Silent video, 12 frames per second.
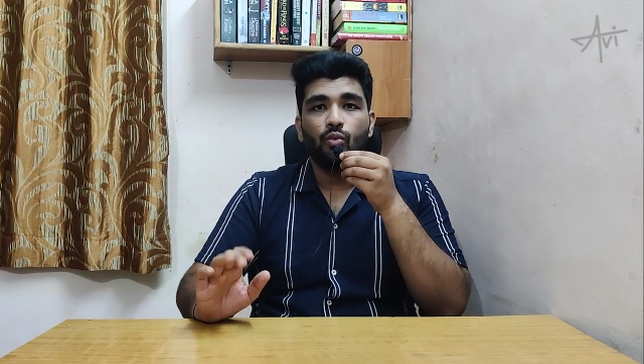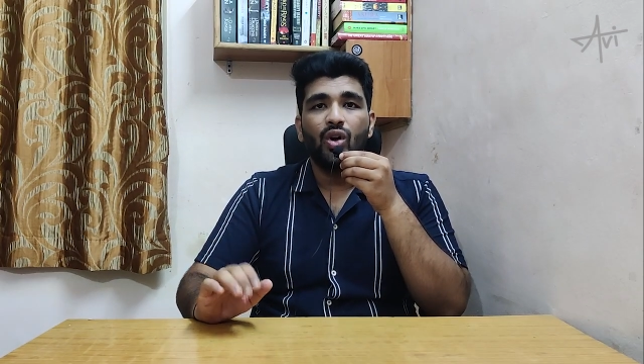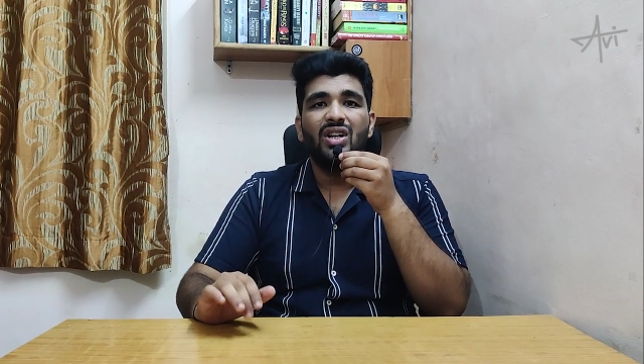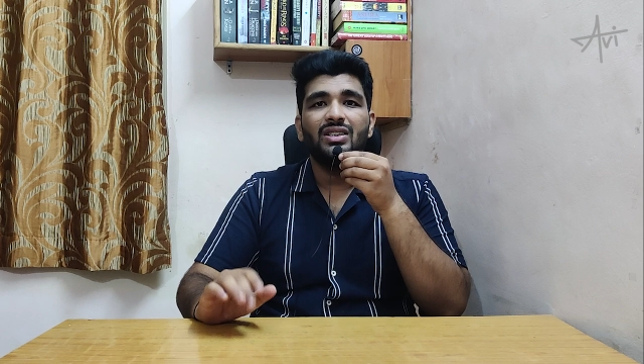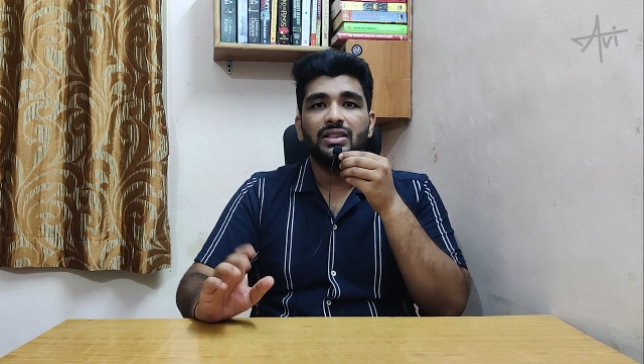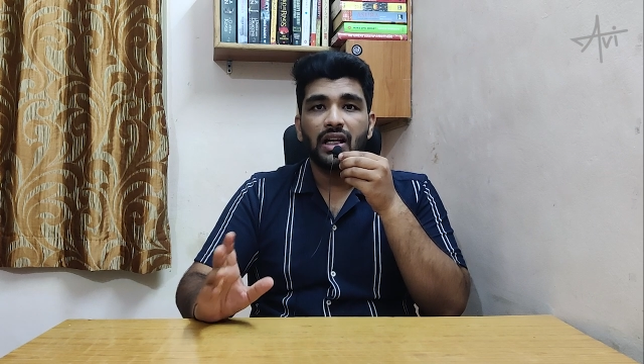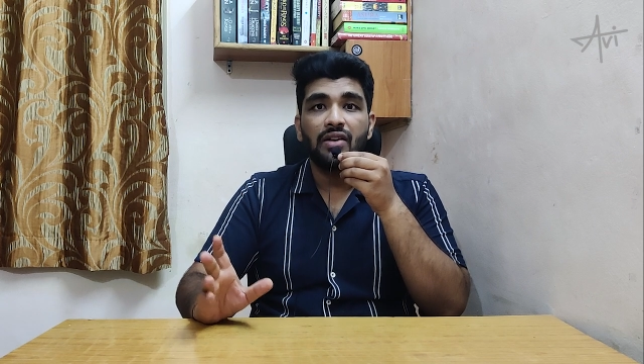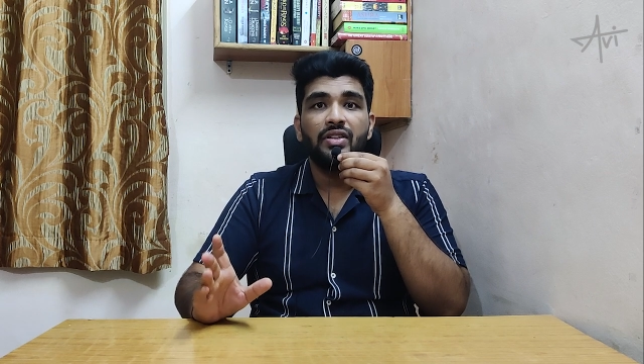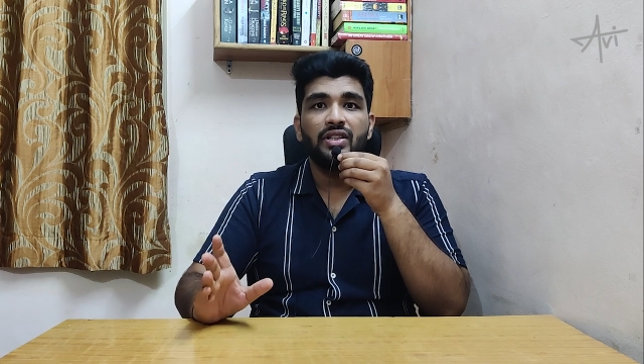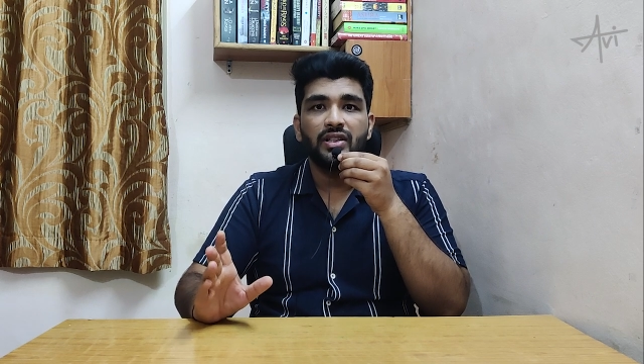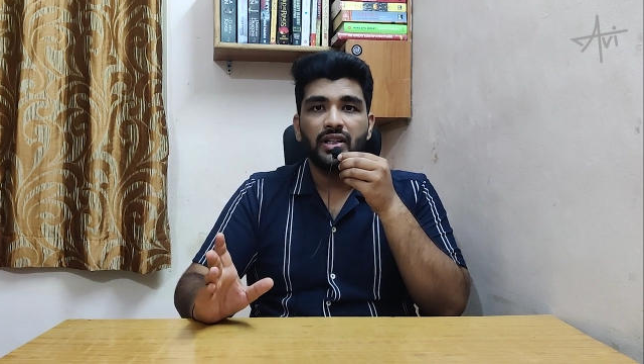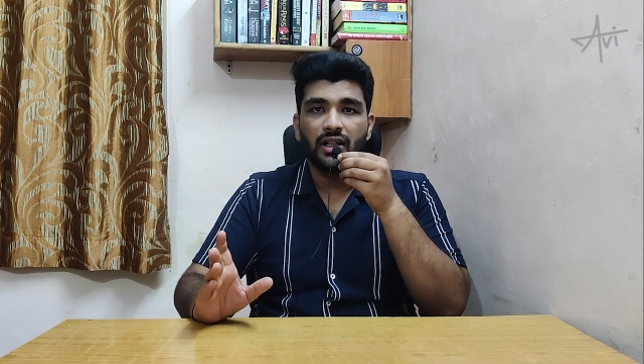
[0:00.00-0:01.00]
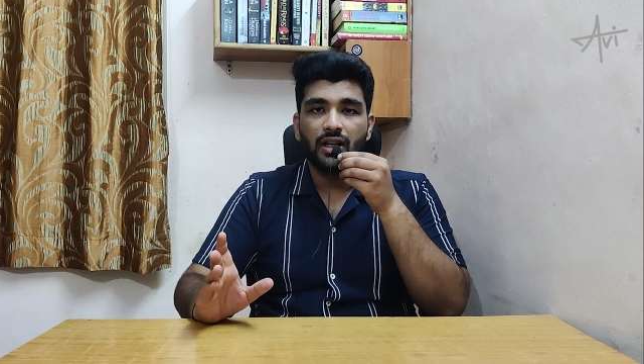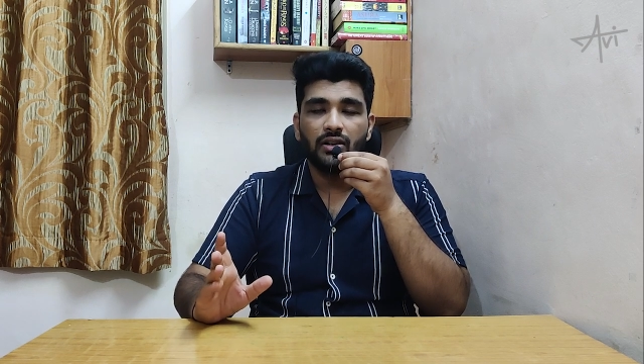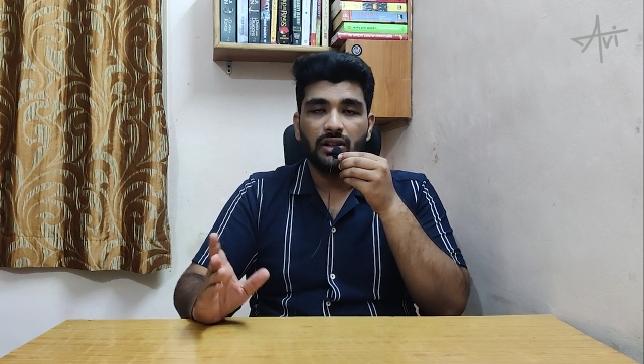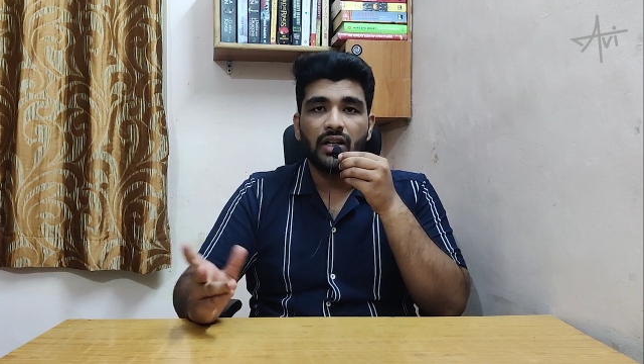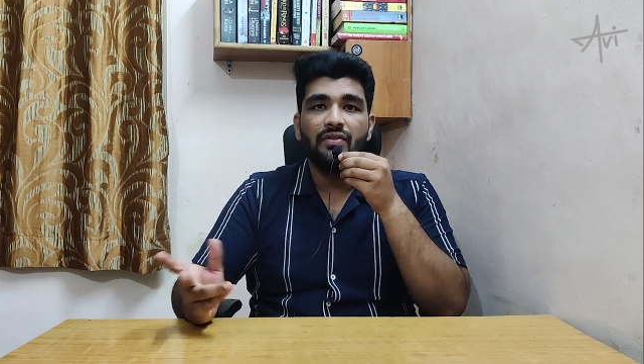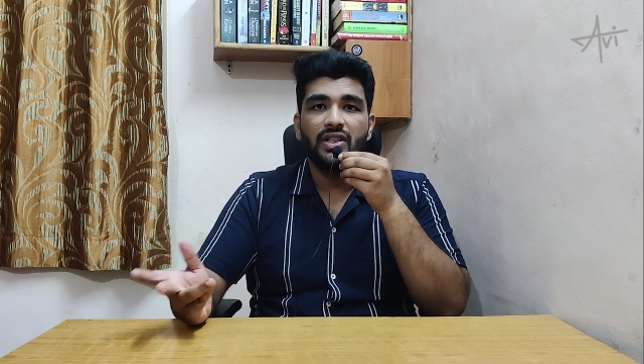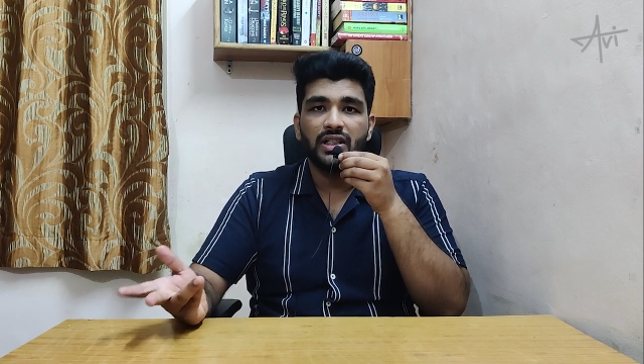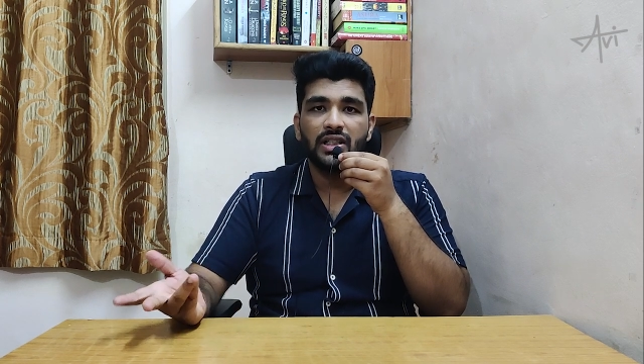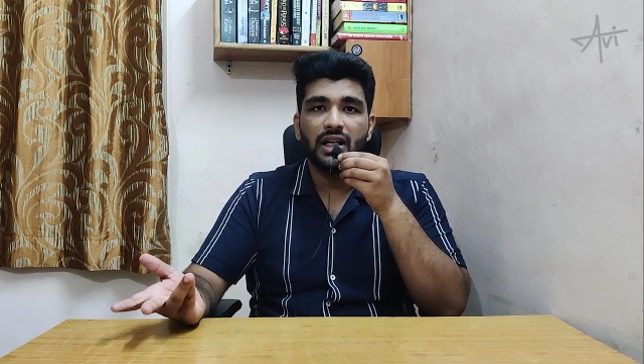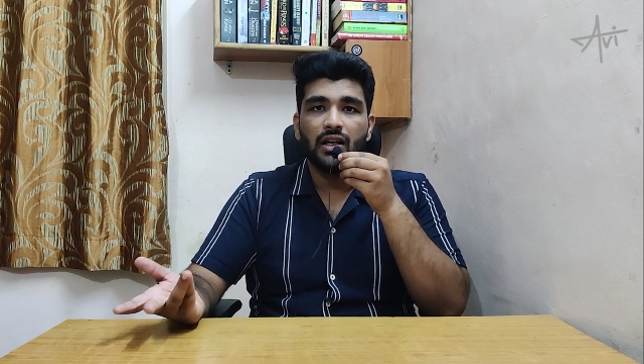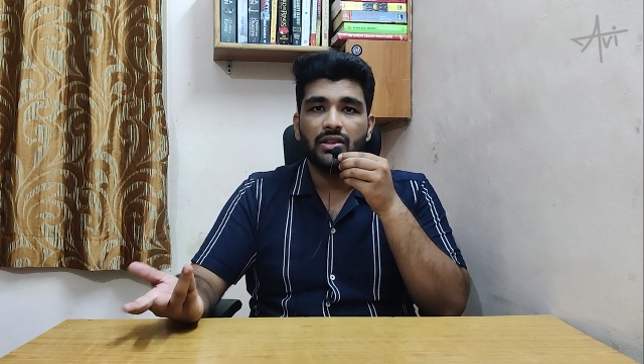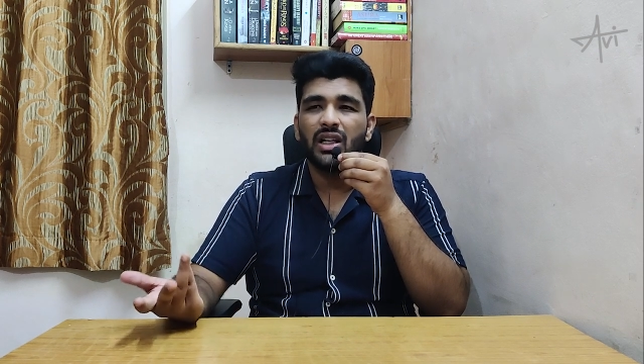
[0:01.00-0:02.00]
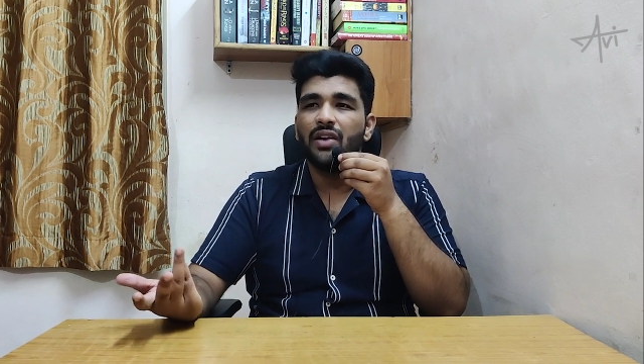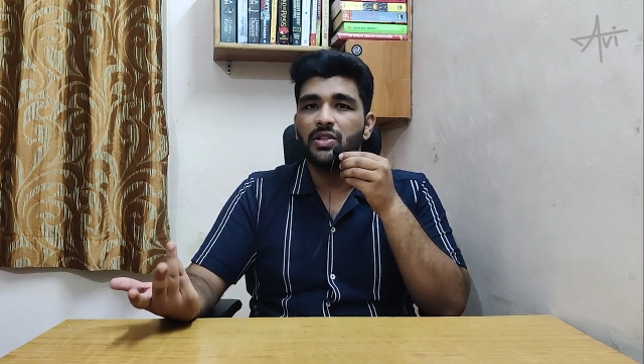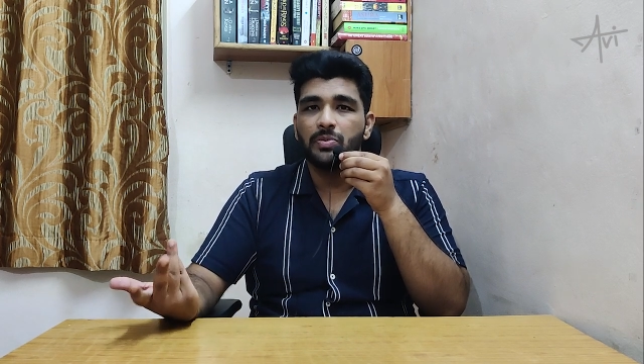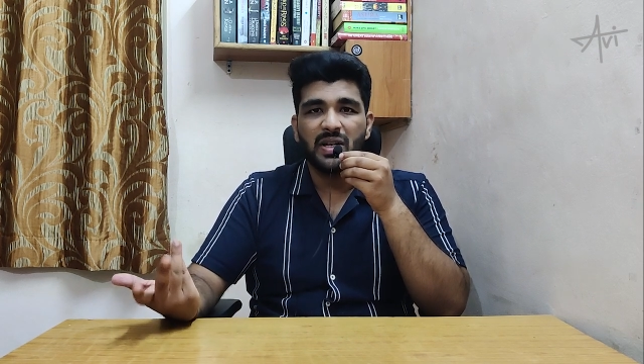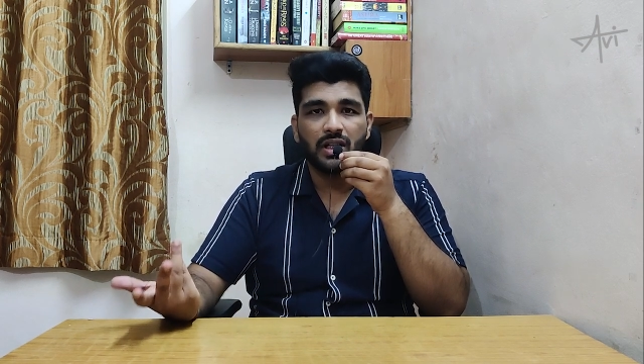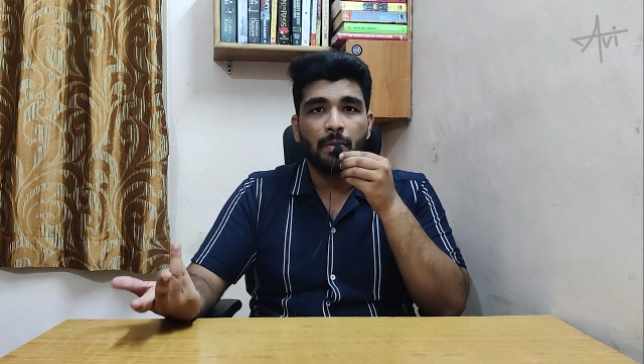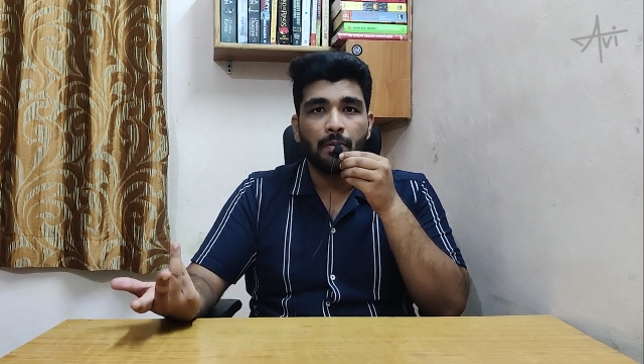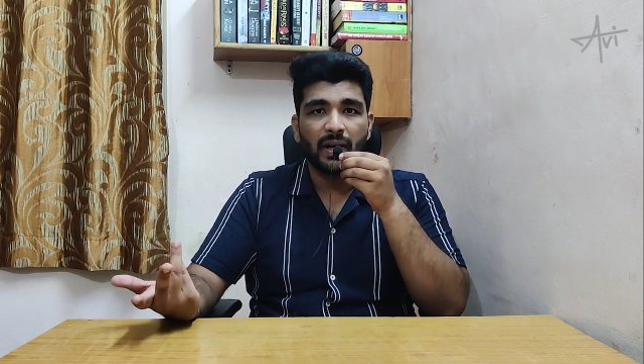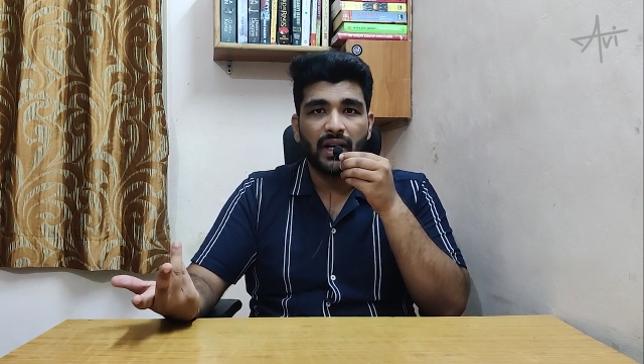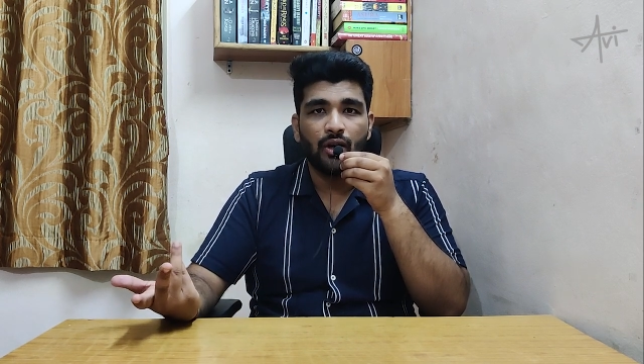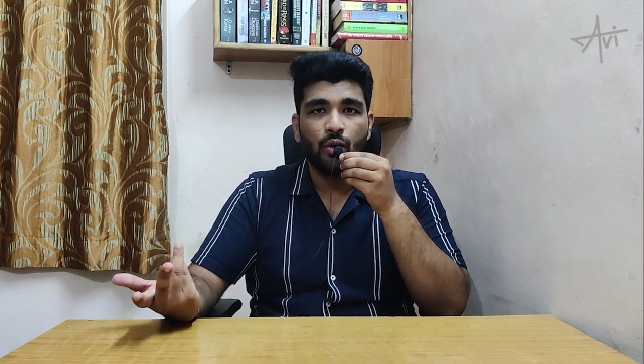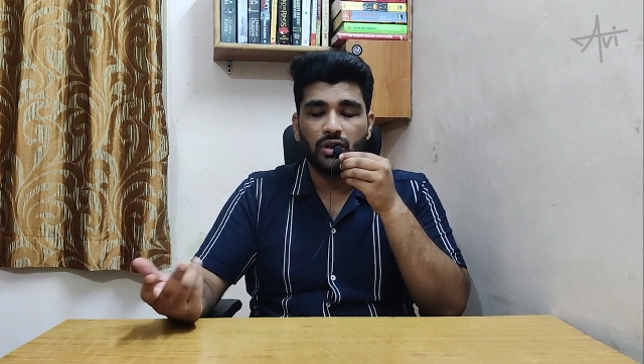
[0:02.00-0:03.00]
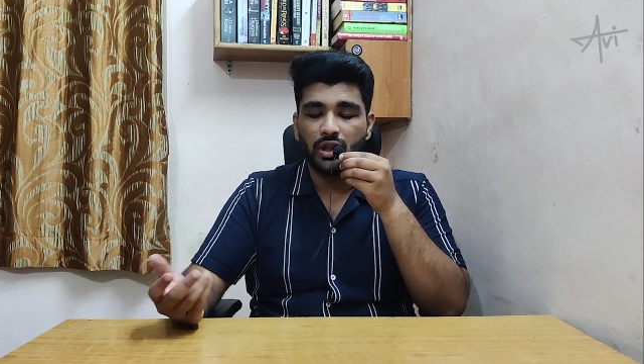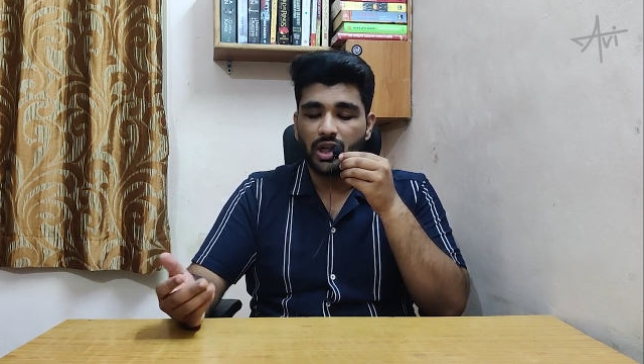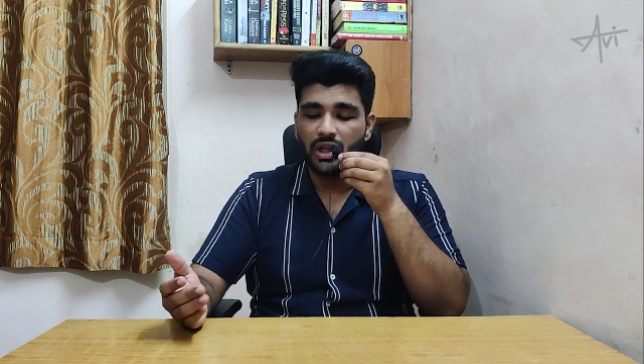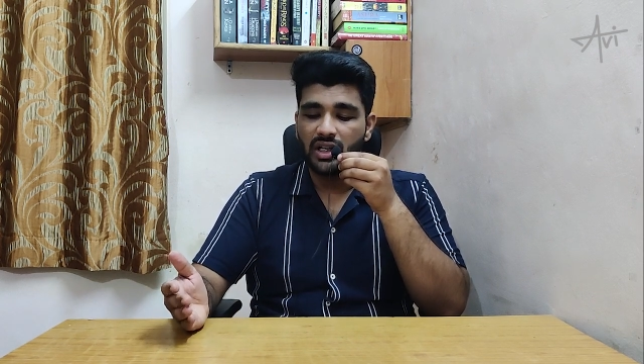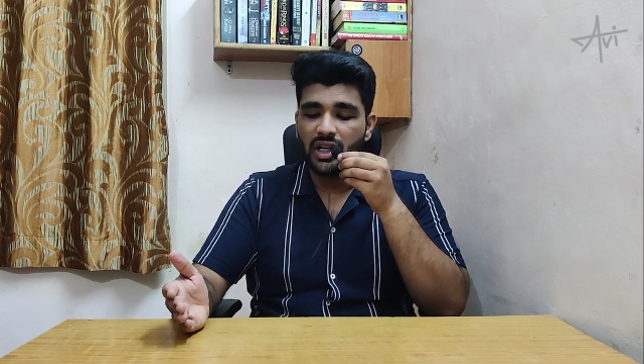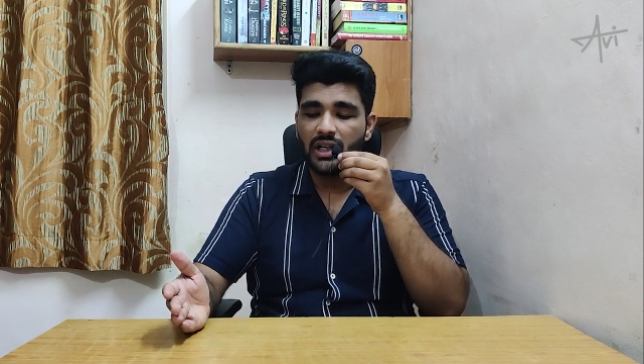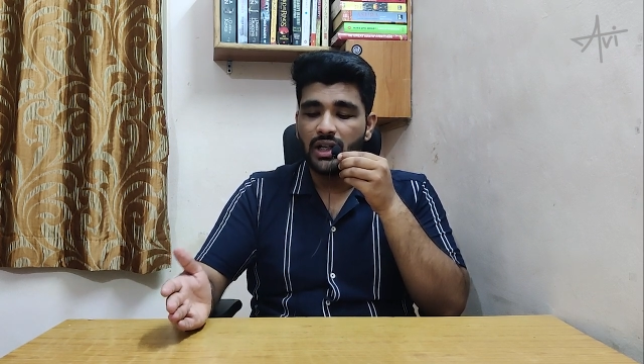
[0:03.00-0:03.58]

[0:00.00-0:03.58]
service-based company does, right?